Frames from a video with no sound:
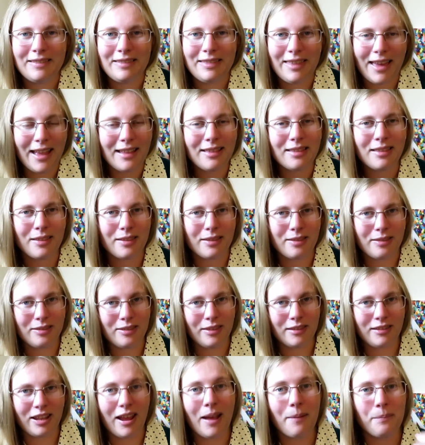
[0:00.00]
that's
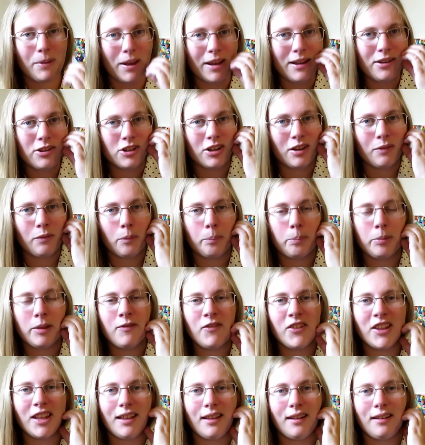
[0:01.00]
the temptation of
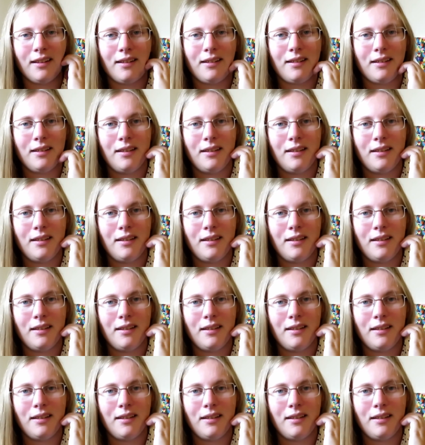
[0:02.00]
oblivion.